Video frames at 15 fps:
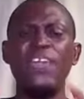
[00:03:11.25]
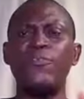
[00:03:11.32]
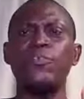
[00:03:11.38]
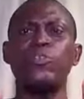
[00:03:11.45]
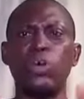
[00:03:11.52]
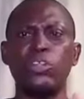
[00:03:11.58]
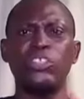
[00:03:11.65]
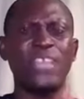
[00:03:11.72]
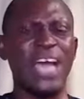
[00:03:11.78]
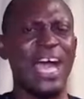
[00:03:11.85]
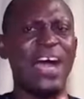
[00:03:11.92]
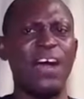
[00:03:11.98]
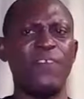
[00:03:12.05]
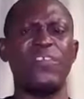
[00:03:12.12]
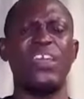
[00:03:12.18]
If you don't
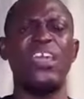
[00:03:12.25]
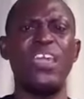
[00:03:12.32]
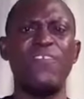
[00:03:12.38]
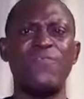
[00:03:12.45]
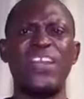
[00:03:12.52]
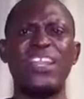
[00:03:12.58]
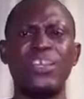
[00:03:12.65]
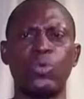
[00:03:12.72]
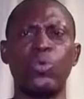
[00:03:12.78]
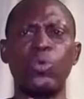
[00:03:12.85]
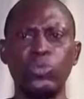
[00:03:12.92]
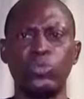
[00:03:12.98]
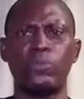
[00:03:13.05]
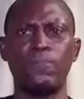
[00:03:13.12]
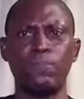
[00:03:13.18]
have a very
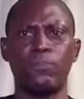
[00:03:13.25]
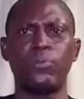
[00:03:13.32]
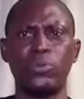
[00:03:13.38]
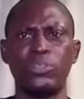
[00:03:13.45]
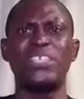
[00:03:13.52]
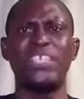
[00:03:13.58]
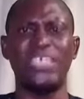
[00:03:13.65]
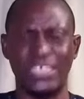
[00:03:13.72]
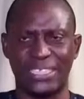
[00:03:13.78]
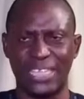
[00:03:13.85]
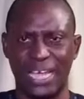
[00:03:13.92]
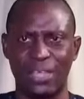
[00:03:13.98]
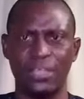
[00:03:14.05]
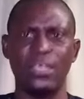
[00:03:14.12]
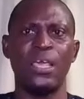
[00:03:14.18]
good brooding
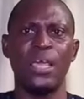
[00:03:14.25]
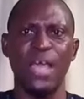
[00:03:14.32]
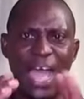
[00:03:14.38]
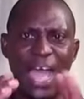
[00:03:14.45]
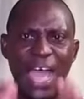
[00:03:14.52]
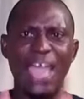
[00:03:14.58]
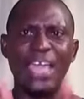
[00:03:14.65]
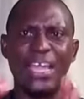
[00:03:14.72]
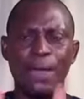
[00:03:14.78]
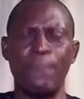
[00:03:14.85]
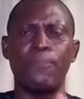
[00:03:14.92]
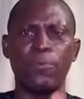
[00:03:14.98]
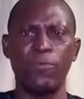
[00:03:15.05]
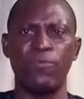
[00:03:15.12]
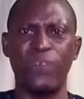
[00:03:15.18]
heater, I
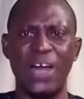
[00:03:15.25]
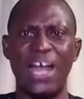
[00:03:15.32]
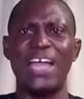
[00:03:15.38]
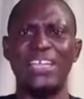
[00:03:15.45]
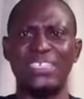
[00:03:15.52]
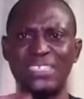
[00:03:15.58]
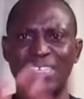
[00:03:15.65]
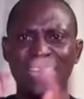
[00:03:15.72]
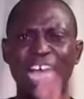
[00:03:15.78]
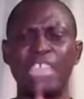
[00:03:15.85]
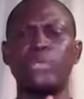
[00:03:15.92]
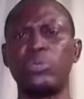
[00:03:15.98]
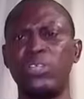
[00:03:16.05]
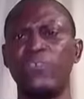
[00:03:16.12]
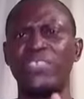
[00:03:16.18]
can provide
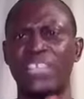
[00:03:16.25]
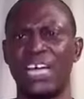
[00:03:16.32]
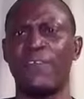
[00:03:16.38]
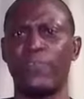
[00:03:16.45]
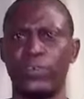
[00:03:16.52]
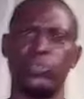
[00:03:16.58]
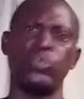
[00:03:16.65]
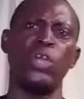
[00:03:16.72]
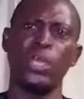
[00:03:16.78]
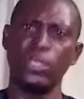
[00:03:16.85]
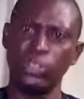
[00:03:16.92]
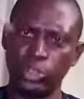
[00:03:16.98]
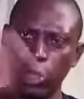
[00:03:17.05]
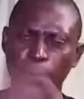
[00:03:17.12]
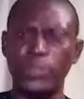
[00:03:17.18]
gas brooding heater for you.
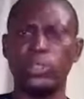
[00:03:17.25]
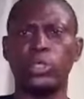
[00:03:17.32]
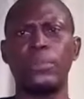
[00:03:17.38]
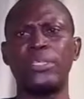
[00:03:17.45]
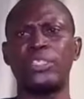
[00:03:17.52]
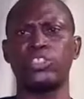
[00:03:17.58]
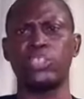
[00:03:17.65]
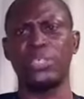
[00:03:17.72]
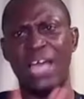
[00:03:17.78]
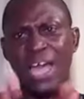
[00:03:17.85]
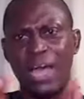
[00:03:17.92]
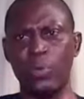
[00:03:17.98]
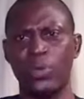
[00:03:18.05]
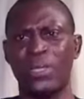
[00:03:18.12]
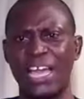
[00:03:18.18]
Drop it in the comment section.
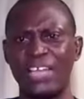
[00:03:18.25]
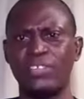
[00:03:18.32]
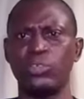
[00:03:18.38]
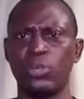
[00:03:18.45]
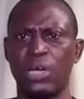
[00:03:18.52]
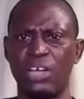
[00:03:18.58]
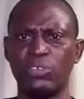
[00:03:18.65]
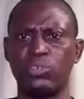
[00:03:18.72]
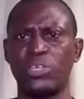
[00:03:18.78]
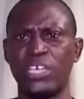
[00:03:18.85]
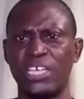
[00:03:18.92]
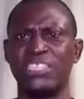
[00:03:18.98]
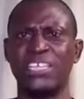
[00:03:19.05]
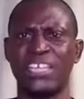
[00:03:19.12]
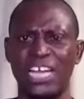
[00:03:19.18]
I will guide you on how to
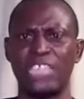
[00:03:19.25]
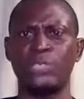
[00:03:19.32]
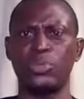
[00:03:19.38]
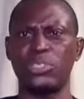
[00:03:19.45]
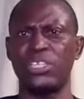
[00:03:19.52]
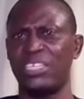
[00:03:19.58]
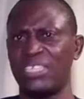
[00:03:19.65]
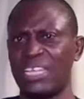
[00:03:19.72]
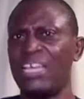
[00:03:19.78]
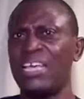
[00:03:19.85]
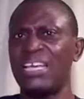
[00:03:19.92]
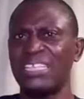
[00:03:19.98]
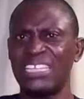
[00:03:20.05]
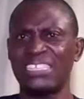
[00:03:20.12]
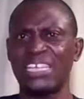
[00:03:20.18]
get the gas brooding heater
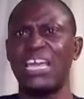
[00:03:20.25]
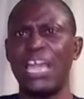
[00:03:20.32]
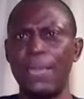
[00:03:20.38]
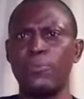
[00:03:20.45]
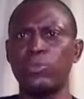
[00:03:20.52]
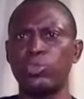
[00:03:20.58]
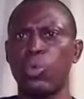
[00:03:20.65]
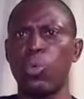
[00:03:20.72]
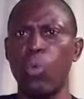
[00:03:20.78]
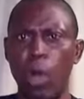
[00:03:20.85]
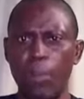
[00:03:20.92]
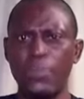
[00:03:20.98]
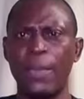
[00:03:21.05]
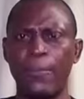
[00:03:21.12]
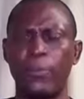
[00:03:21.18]
that can help you to
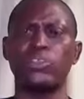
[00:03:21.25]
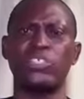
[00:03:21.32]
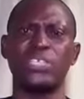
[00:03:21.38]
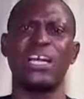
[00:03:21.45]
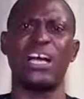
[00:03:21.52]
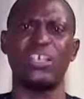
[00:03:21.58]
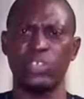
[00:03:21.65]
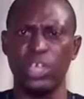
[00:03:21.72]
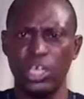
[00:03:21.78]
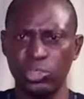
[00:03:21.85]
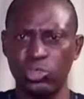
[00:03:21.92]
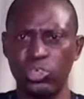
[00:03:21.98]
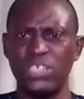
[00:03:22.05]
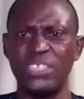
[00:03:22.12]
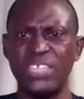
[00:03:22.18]
warm your poultry house
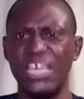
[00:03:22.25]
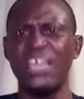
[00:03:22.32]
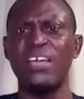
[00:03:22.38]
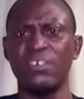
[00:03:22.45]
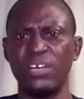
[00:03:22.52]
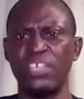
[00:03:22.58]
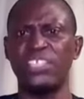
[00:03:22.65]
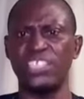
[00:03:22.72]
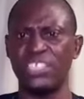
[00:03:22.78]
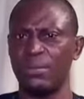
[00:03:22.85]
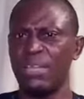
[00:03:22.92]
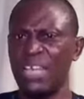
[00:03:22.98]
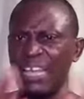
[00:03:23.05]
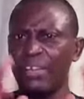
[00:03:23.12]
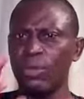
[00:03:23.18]
during the rainy
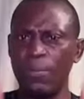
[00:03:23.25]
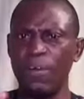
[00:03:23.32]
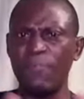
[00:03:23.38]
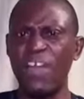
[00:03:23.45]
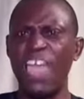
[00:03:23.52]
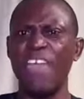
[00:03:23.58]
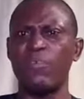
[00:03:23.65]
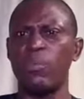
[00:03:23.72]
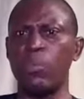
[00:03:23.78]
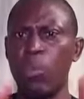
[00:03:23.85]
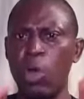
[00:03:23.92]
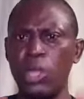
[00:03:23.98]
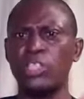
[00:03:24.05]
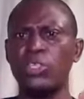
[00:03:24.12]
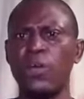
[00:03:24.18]
season. Number five,
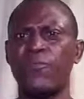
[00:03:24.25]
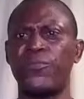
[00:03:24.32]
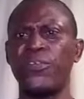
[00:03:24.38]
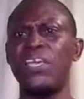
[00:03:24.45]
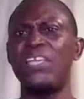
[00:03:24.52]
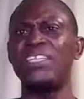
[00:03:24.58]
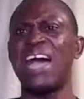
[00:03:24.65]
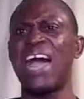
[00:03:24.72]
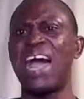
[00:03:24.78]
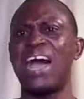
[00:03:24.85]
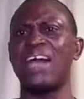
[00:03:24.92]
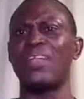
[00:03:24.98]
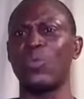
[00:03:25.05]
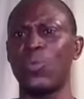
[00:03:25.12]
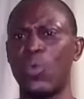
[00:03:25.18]
monitor feed
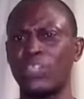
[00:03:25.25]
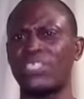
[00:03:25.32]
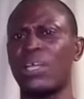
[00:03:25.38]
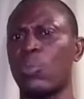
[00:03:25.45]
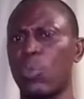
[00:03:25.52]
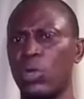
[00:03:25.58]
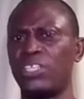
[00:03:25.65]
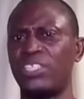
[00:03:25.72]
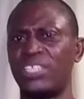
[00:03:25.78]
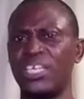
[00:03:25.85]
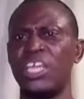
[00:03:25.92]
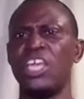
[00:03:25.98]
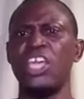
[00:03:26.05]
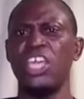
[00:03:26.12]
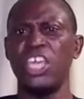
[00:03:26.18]
and water
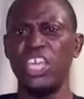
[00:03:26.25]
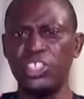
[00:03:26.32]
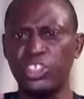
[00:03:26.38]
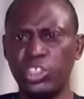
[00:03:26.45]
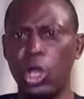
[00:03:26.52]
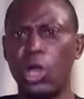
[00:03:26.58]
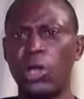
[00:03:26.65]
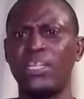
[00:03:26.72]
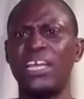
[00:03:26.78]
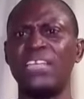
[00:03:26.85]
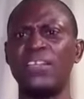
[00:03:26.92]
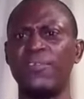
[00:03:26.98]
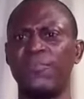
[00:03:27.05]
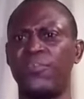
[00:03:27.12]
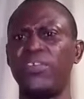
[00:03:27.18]
quality. Ensure
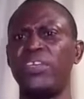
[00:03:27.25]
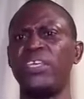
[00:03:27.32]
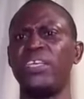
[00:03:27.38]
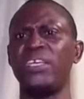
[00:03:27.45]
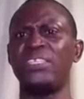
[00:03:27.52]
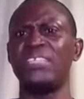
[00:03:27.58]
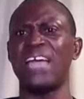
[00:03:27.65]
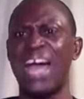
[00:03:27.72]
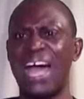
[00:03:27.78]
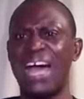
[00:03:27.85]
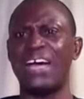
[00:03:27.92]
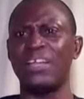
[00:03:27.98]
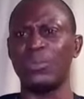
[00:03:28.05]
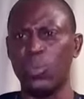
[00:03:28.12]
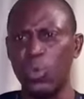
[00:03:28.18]
that the feed
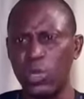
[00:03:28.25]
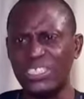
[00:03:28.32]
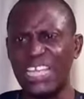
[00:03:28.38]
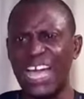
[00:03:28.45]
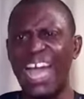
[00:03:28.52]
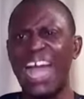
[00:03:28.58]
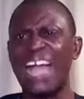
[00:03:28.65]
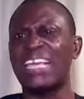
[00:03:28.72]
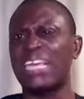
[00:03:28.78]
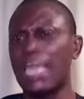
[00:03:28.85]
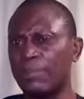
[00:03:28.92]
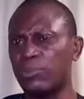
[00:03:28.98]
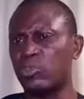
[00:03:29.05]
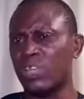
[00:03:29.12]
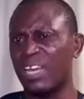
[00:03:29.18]
and water are
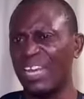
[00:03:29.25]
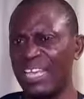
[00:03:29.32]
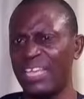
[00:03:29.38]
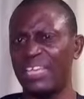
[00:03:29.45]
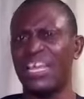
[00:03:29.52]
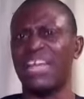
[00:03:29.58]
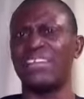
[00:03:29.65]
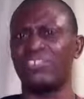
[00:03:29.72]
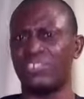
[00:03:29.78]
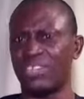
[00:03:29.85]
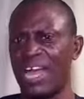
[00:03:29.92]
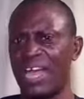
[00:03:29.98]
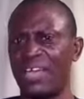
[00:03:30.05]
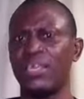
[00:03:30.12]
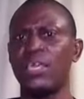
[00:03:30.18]
kept clean and
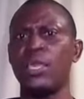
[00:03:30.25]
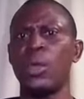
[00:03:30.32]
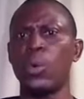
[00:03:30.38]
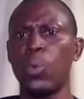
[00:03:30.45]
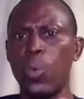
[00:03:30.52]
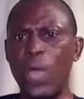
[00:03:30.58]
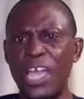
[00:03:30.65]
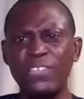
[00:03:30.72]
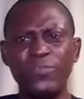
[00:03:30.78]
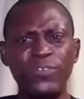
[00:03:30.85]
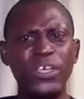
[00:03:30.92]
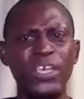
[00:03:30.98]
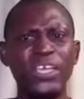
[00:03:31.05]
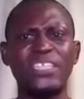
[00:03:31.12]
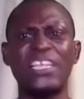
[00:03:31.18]
dry. Wet
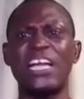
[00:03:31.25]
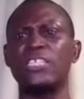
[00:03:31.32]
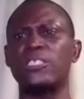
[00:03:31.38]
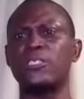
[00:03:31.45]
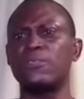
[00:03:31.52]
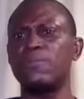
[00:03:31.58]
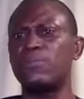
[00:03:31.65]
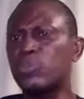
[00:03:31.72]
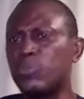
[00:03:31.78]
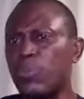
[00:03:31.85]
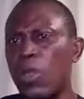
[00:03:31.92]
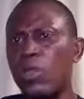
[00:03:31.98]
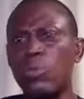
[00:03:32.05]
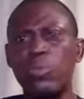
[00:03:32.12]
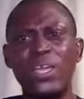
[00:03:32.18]
feed can
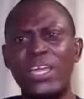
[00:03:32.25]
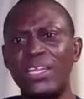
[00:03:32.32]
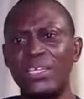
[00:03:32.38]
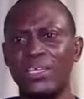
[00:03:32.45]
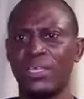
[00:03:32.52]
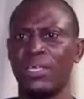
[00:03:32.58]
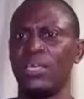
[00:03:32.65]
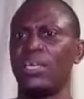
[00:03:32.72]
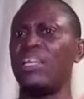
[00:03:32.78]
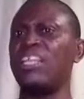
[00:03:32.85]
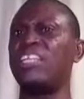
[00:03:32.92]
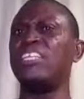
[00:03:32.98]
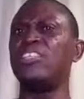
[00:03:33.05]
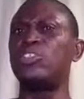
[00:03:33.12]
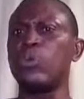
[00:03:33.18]
spoil quickly,
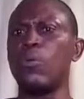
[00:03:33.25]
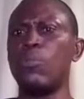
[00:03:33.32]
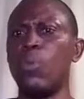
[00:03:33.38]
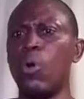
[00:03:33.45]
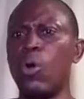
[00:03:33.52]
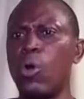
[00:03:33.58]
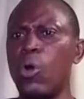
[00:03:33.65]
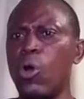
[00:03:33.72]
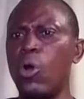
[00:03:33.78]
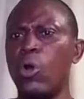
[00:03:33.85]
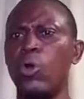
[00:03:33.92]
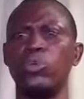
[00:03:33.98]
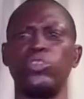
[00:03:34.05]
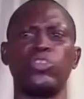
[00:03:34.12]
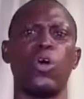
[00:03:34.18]
leading to
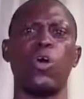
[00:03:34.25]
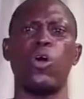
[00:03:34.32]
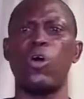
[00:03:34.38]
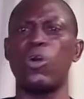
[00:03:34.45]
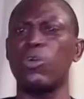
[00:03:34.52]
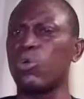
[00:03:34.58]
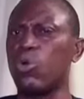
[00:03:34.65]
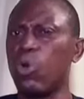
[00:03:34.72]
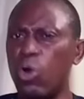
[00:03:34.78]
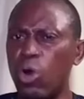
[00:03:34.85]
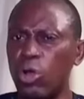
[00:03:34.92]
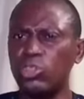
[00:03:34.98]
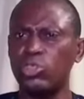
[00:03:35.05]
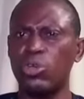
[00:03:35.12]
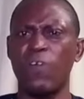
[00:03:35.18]
mold or
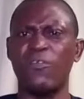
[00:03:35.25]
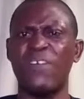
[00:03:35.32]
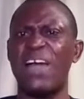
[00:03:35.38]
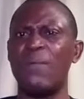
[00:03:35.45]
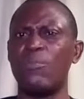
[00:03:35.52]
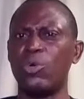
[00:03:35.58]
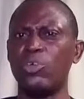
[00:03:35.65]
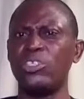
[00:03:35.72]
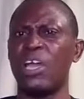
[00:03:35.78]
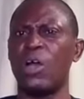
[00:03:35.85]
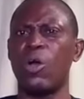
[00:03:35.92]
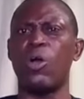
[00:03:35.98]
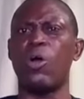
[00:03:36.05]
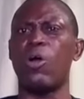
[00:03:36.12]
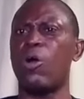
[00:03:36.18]
growth of ammonia
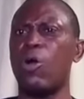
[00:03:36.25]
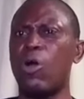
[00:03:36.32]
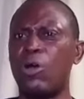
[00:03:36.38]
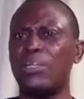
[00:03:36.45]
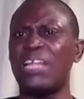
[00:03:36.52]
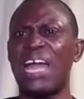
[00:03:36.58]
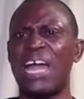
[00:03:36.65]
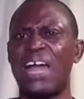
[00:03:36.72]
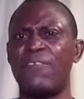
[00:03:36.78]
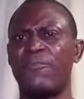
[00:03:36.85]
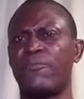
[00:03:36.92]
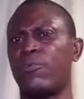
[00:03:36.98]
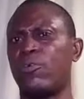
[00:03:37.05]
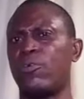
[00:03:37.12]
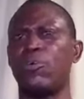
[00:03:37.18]
or other
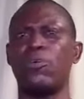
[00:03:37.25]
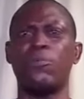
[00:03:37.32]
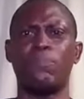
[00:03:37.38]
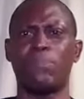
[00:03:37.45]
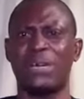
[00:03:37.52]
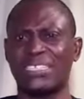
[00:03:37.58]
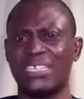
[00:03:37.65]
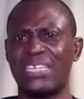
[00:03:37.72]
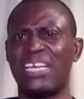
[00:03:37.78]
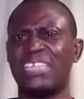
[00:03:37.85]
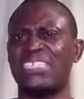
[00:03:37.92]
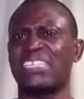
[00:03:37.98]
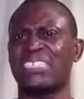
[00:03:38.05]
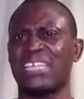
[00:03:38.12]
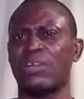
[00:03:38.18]
harmful
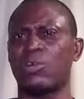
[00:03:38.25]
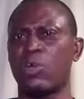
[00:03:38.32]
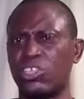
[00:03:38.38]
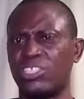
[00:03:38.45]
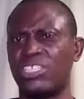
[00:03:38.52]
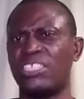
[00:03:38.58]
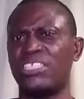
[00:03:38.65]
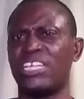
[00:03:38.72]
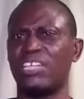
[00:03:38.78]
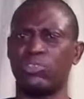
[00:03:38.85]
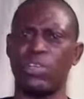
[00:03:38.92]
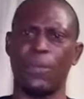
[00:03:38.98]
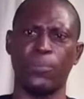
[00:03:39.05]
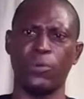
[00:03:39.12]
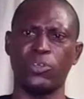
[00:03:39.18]
bacteria that can cause danger
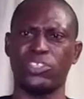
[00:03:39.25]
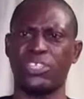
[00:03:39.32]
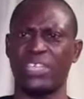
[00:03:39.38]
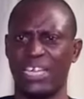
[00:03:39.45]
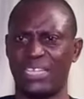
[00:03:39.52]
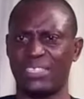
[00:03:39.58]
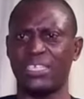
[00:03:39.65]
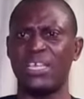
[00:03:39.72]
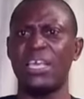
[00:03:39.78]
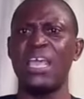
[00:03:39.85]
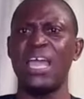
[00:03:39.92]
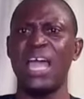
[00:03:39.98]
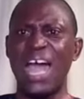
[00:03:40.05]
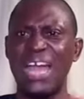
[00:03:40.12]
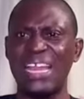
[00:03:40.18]
to your poultry health.
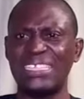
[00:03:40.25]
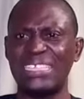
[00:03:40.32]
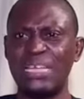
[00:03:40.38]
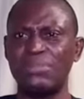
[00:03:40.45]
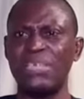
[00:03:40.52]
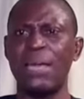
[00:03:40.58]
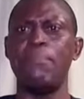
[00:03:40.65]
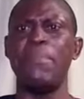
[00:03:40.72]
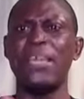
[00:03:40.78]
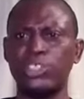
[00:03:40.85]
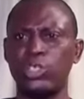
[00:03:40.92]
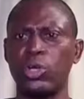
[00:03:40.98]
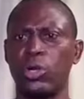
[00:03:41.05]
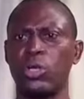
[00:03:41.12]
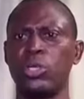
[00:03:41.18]
And at the same time, make
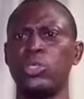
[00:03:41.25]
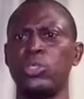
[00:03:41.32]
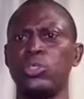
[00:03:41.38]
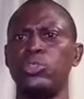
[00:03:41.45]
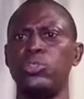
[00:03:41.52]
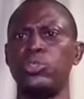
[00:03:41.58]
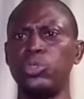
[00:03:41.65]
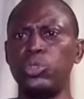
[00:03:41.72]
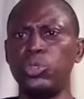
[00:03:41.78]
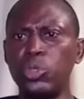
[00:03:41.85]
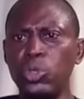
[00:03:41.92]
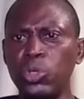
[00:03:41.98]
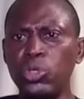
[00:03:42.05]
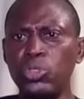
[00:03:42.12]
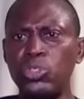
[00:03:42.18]
sure you
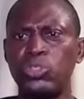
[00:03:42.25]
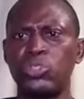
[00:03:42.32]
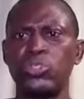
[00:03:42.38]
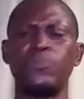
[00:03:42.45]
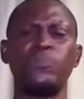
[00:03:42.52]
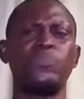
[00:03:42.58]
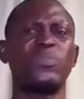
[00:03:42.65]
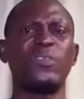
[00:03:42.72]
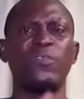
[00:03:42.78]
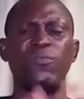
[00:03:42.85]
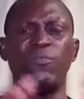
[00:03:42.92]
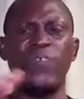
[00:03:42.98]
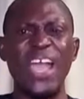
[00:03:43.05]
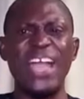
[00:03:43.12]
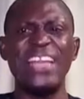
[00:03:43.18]
use
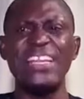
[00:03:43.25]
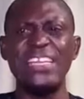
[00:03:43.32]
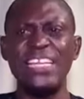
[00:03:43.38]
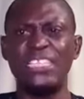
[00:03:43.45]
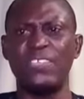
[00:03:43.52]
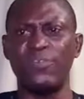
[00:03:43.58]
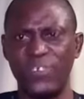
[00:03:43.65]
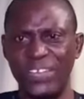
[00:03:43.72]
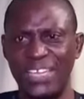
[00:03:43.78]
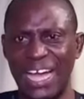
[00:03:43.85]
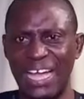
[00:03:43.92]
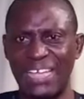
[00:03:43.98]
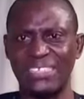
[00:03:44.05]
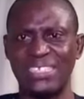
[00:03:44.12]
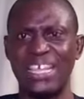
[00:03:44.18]
very neat
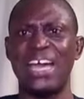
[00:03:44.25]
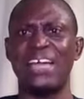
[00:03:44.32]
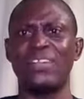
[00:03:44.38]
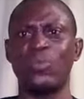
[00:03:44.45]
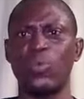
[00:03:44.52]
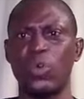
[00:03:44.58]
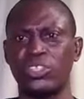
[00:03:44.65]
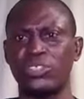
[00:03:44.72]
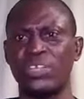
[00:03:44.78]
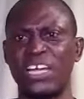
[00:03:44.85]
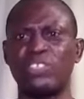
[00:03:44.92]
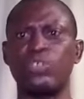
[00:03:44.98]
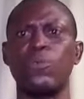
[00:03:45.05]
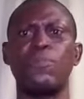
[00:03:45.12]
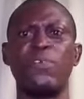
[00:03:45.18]
feeders and
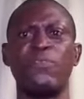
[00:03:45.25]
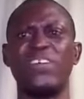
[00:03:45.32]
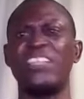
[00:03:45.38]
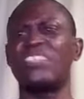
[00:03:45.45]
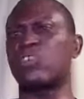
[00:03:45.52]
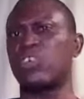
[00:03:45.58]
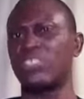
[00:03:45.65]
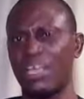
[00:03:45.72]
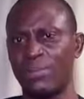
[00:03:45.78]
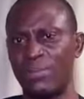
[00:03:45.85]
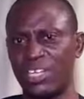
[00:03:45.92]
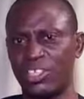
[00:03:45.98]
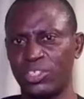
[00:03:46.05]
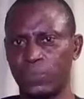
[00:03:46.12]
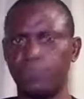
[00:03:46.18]
waterers to prevent
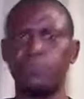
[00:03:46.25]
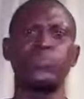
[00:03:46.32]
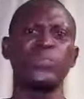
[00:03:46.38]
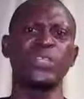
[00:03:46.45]
contamination.